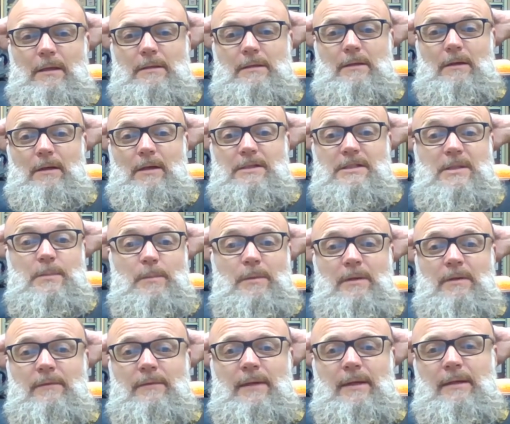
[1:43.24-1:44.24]
Dodge
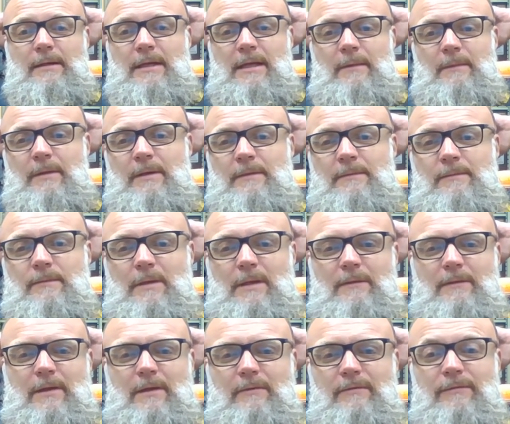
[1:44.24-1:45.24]
Sprinter van came in.
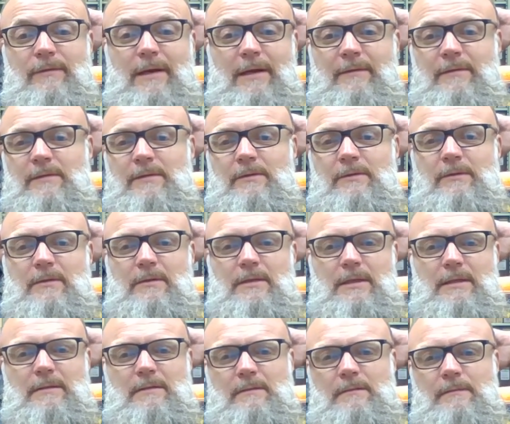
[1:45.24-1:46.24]
They've got a 5-cylinder
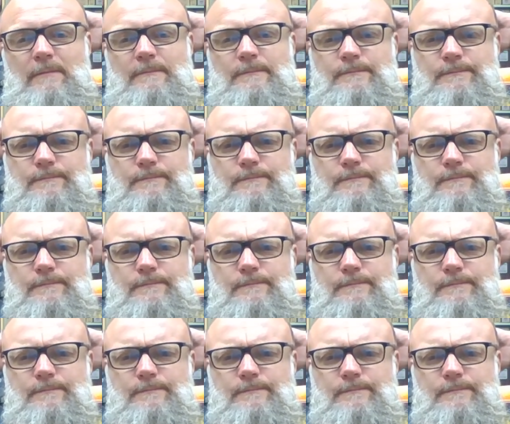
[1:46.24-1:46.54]
diesel,